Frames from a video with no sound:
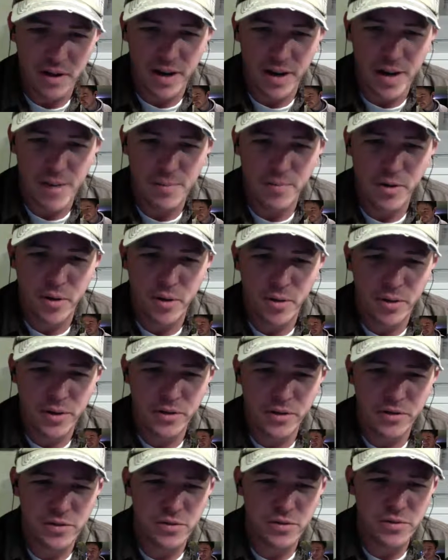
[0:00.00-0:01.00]
I'm going
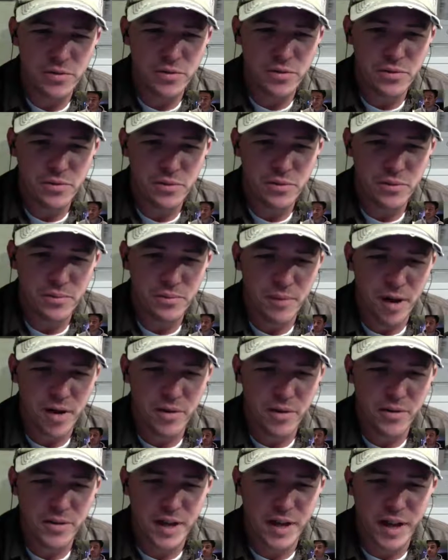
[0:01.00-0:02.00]
to
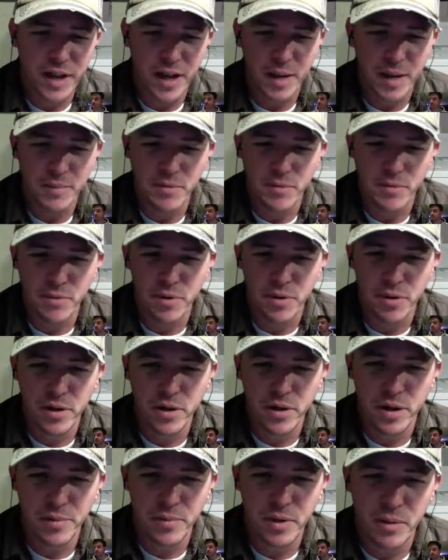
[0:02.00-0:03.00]
Modern Times Brewing
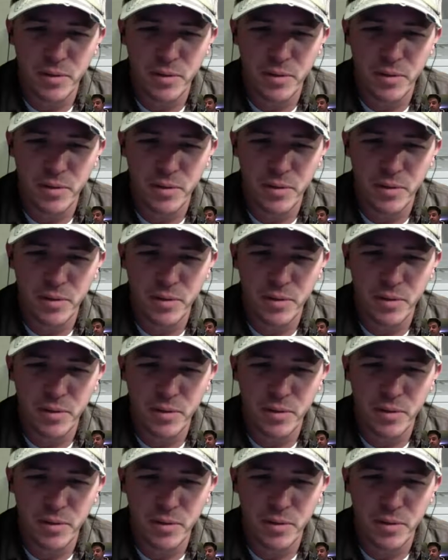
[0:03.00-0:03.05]
Company,